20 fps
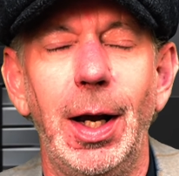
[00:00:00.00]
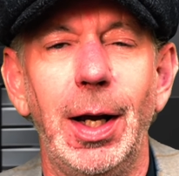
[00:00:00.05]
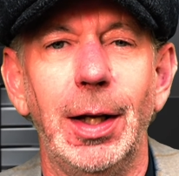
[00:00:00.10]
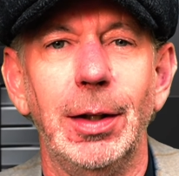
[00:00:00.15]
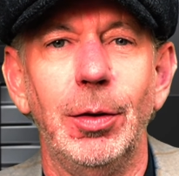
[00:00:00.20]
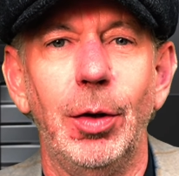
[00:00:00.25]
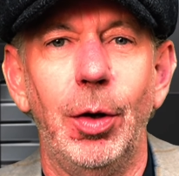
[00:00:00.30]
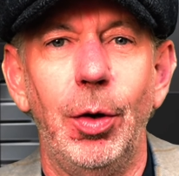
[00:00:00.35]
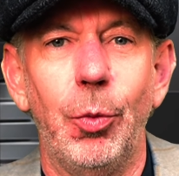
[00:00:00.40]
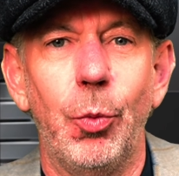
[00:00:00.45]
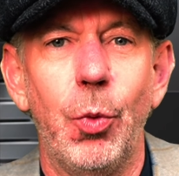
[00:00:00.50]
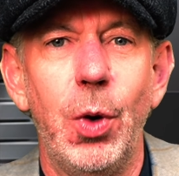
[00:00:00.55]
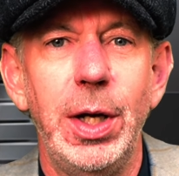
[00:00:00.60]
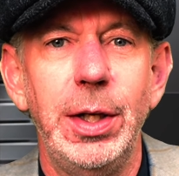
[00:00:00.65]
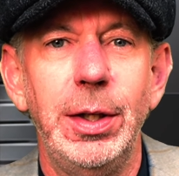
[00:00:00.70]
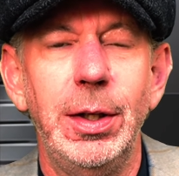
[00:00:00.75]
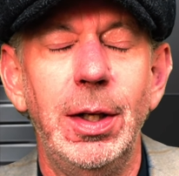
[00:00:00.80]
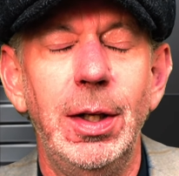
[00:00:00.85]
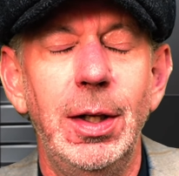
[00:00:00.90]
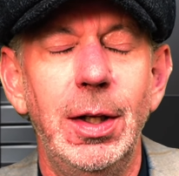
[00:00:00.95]
And
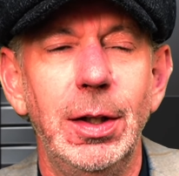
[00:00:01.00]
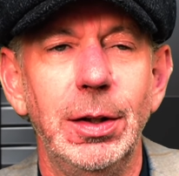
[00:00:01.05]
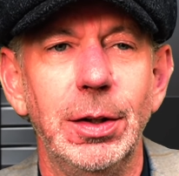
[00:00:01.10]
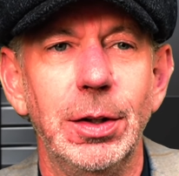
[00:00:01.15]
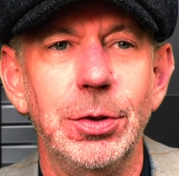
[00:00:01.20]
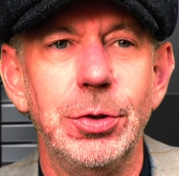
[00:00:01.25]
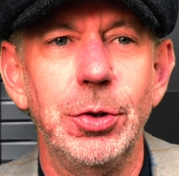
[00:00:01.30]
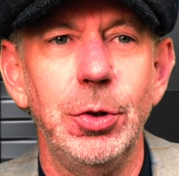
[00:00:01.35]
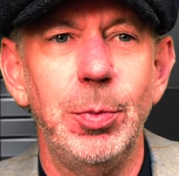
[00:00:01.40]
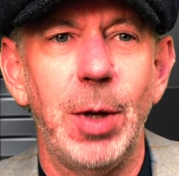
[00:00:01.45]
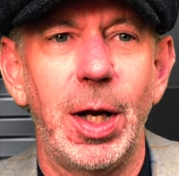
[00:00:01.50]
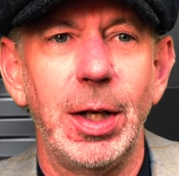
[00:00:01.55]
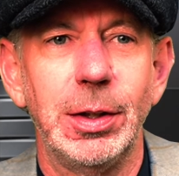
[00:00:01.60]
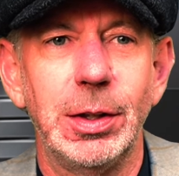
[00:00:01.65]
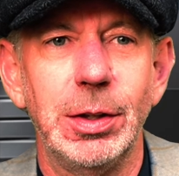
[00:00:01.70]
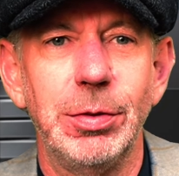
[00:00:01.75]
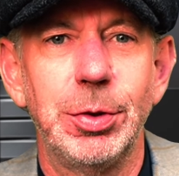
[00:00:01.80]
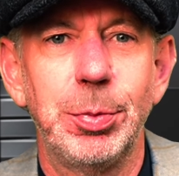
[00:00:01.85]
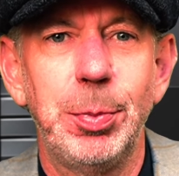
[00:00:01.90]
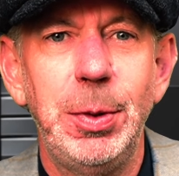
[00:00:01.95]
when the Zoom
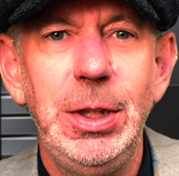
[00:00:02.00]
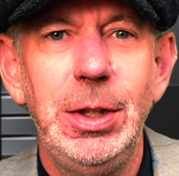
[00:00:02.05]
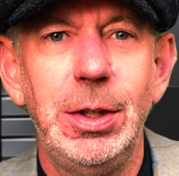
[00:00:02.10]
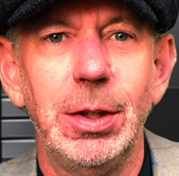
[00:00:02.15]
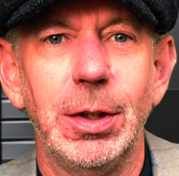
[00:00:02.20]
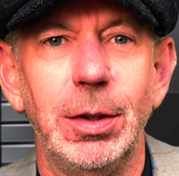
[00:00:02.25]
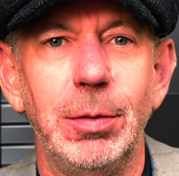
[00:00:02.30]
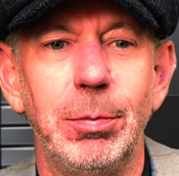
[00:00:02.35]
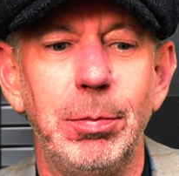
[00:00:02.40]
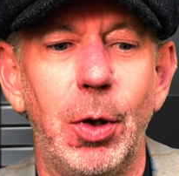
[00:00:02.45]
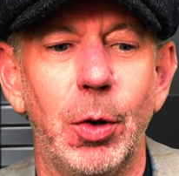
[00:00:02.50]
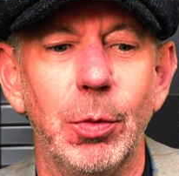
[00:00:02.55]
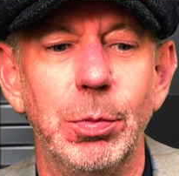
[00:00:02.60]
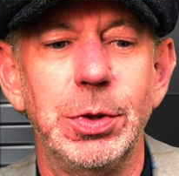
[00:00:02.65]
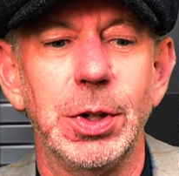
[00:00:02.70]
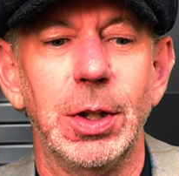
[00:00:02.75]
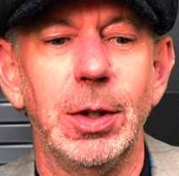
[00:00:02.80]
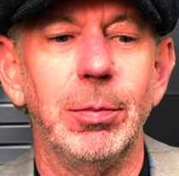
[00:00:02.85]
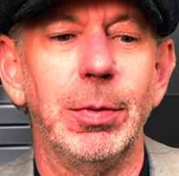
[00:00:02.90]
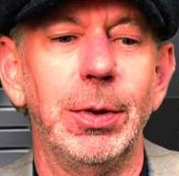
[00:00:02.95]
active speaker
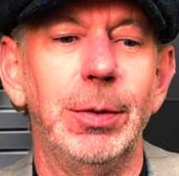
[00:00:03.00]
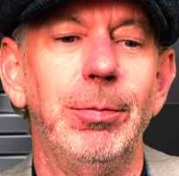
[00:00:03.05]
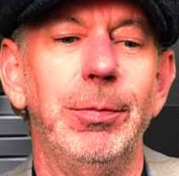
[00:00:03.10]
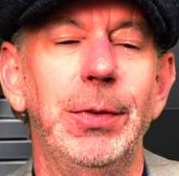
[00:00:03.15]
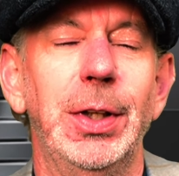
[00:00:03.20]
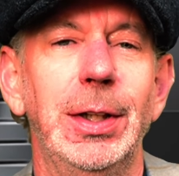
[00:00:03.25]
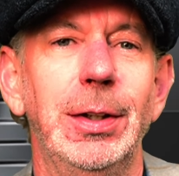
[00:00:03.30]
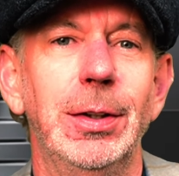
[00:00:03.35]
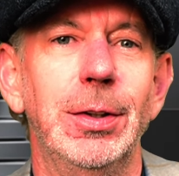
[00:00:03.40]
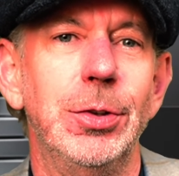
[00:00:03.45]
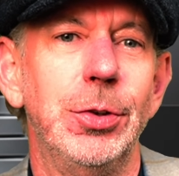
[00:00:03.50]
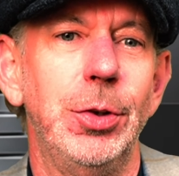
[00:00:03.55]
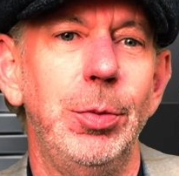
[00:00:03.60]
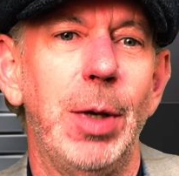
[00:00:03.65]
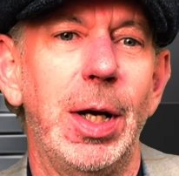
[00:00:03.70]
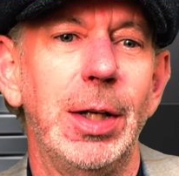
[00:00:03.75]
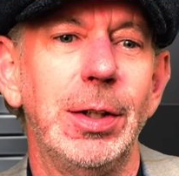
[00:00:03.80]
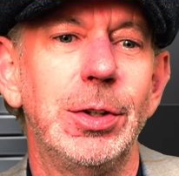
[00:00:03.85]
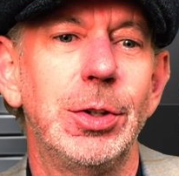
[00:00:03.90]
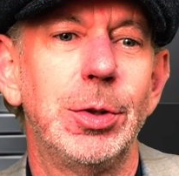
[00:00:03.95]
pops up, then the
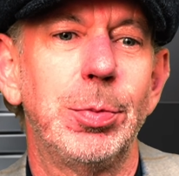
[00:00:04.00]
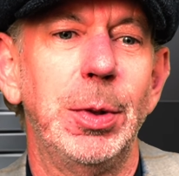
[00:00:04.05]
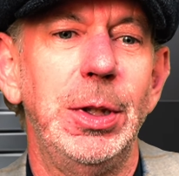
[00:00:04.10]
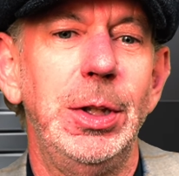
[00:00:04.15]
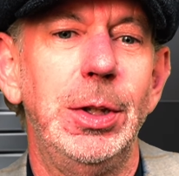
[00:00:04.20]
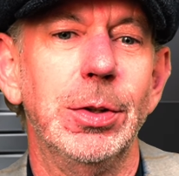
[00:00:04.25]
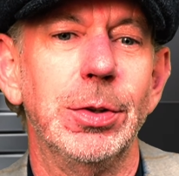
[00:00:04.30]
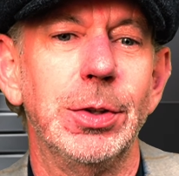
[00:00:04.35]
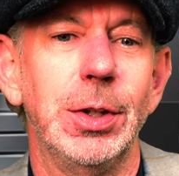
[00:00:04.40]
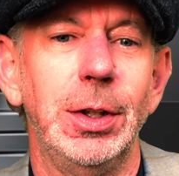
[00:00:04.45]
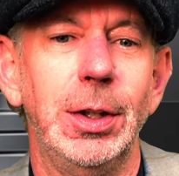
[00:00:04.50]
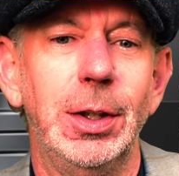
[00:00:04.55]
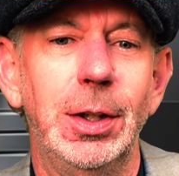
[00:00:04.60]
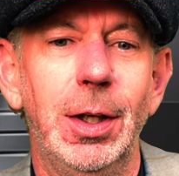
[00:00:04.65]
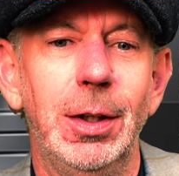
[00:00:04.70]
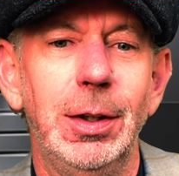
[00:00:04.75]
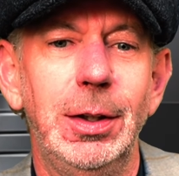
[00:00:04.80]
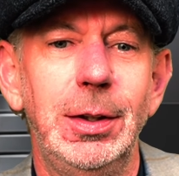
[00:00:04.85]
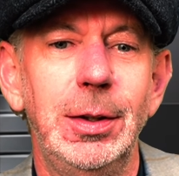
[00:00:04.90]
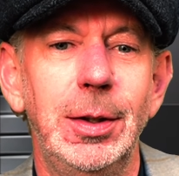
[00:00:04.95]
Zoom active speaker's in
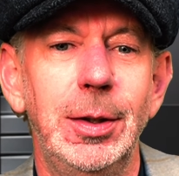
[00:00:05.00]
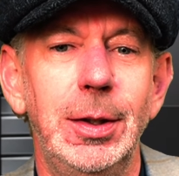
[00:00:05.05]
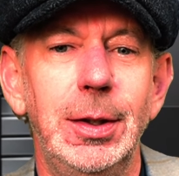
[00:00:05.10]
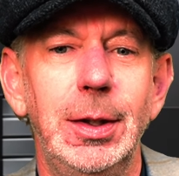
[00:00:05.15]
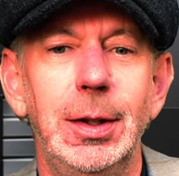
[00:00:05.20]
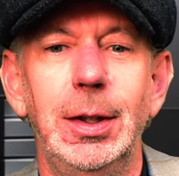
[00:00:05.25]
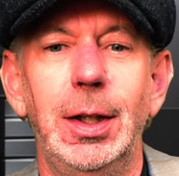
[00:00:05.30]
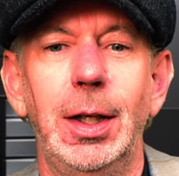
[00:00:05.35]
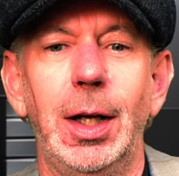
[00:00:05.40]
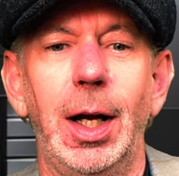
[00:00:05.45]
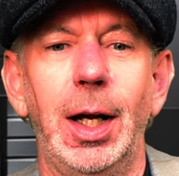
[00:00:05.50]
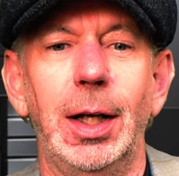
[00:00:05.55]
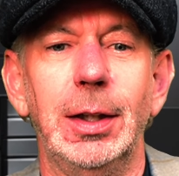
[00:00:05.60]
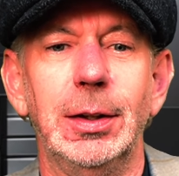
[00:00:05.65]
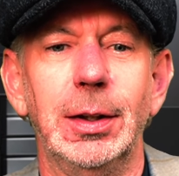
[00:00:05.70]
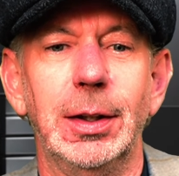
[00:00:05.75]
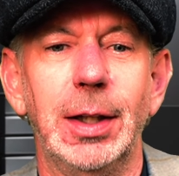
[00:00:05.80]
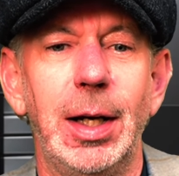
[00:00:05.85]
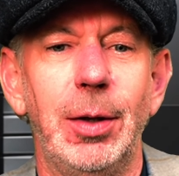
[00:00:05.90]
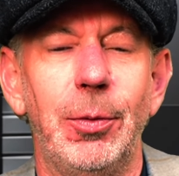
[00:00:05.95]
color,
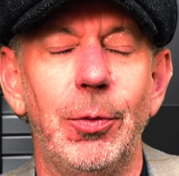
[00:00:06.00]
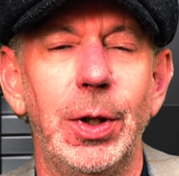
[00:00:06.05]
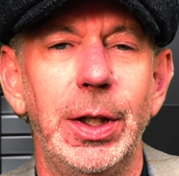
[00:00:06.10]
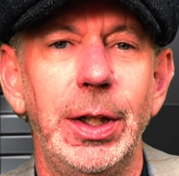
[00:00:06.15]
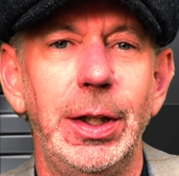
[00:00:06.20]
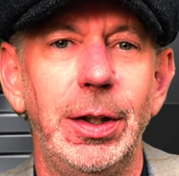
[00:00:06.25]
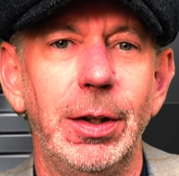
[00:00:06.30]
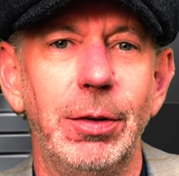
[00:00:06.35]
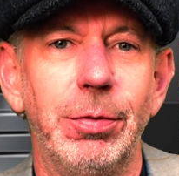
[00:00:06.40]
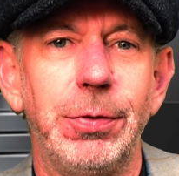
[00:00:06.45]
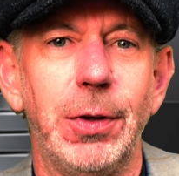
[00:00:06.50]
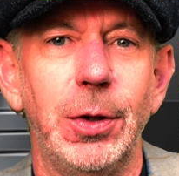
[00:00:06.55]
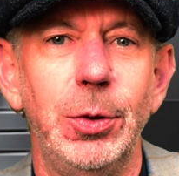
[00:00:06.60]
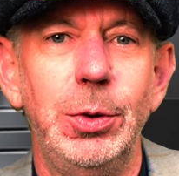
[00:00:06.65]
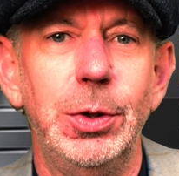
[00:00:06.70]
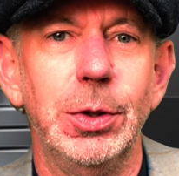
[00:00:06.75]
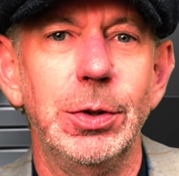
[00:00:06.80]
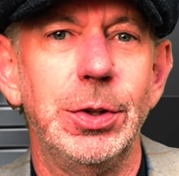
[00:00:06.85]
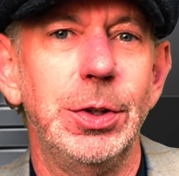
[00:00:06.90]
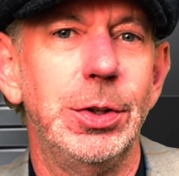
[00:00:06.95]
and that way the
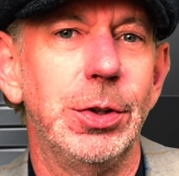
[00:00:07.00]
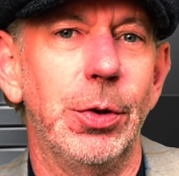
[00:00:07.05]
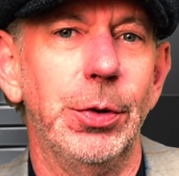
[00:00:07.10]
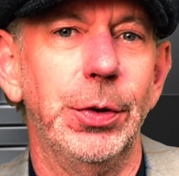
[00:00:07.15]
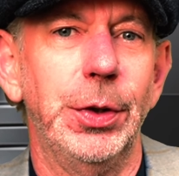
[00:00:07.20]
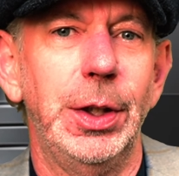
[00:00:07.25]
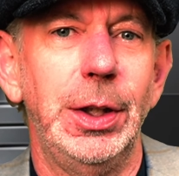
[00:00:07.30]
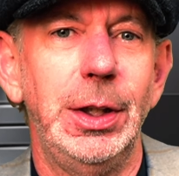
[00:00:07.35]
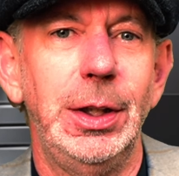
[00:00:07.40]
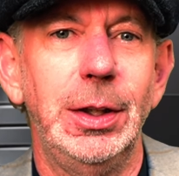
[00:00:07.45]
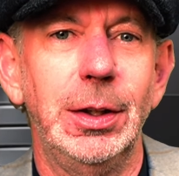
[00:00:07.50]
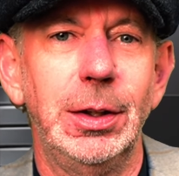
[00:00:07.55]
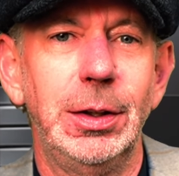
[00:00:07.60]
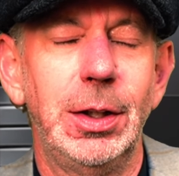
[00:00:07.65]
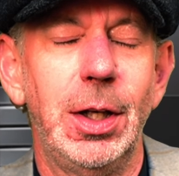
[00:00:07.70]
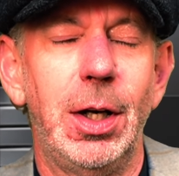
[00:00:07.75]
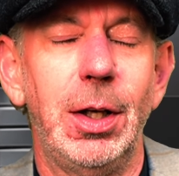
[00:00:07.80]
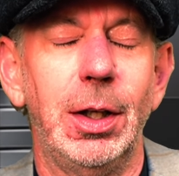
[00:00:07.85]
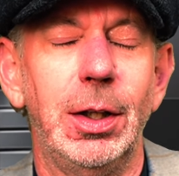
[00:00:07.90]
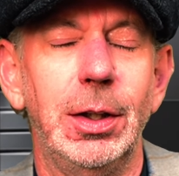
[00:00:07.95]
focus is on the
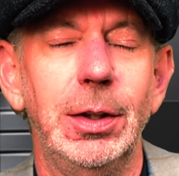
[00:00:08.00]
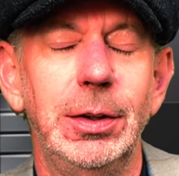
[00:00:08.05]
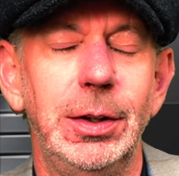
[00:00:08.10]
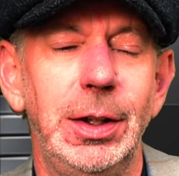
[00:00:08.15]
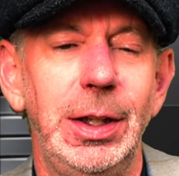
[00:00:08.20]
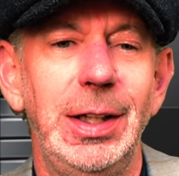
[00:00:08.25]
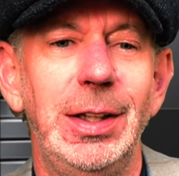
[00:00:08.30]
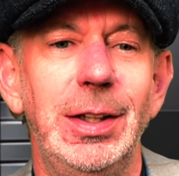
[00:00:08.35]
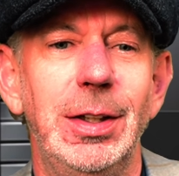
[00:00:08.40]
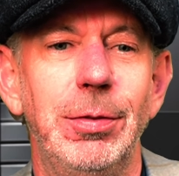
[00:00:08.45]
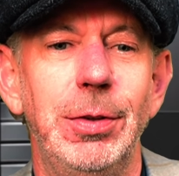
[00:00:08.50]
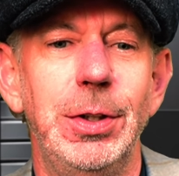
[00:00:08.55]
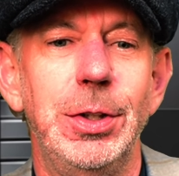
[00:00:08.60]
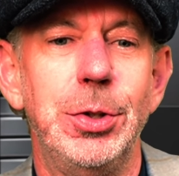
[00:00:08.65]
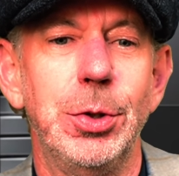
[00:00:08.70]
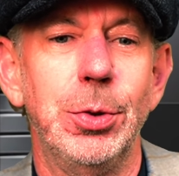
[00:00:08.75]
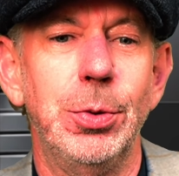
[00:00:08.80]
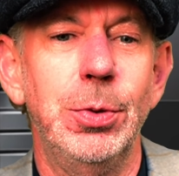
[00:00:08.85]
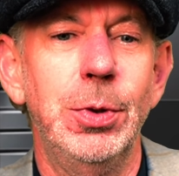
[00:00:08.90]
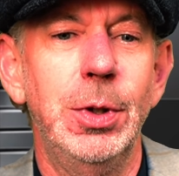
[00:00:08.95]
color
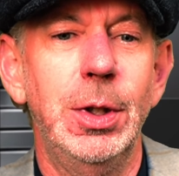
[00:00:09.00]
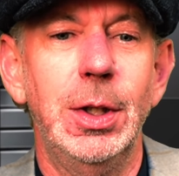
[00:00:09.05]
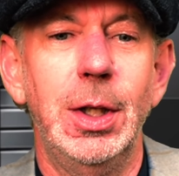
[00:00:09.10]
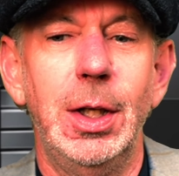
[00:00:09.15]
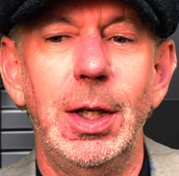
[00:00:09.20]
individual,